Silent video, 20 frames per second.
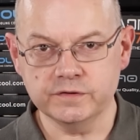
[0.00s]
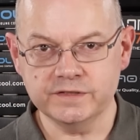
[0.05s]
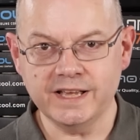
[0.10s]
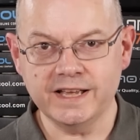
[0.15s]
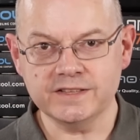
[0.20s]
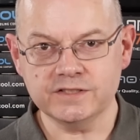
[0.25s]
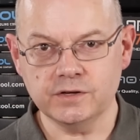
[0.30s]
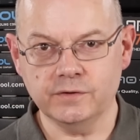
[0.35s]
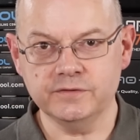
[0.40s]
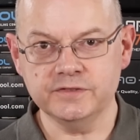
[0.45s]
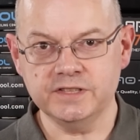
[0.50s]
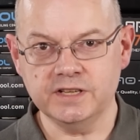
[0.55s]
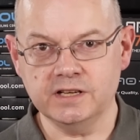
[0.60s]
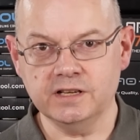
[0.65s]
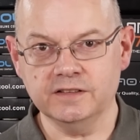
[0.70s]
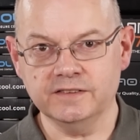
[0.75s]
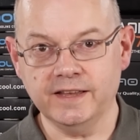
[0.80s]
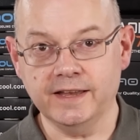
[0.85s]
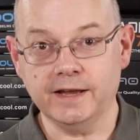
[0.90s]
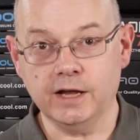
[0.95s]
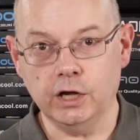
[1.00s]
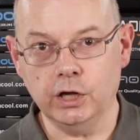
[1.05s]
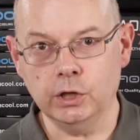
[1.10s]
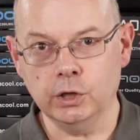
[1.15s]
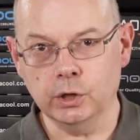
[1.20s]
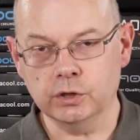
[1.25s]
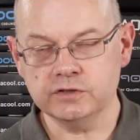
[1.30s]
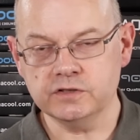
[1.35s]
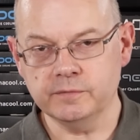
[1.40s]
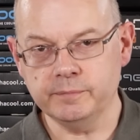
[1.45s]
That's obviously going to take a
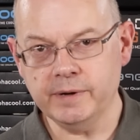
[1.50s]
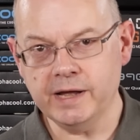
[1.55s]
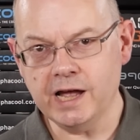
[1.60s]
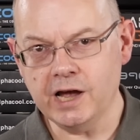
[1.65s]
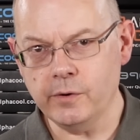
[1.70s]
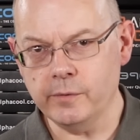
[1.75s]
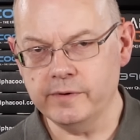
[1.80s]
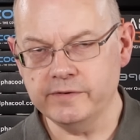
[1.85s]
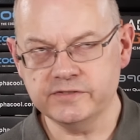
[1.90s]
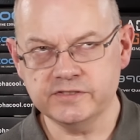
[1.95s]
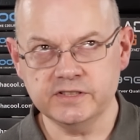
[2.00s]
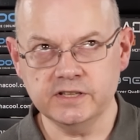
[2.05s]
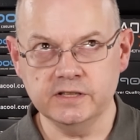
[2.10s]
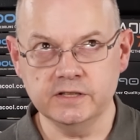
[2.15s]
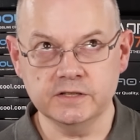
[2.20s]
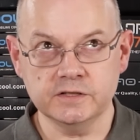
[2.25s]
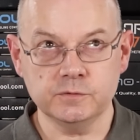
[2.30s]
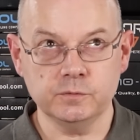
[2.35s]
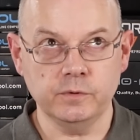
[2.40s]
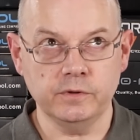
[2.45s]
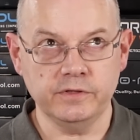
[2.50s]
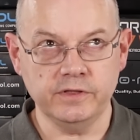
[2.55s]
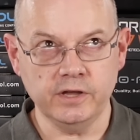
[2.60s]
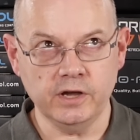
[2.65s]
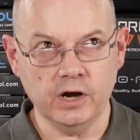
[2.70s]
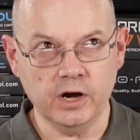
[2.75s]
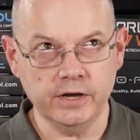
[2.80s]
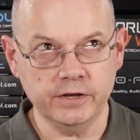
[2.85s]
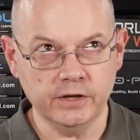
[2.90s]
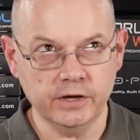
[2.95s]
lot of power. We've seen this with the
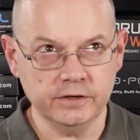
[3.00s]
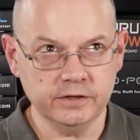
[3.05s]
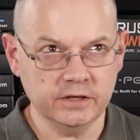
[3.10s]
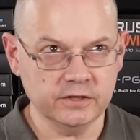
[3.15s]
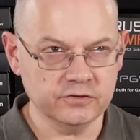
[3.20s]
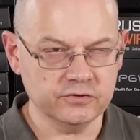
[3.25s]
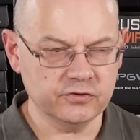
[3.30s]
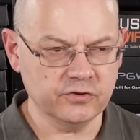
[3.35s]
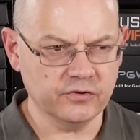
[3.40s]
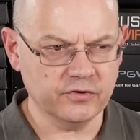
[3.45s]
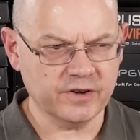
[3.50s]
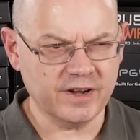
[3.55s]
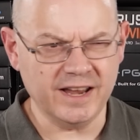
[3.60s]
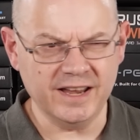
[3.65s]
i9-9900K.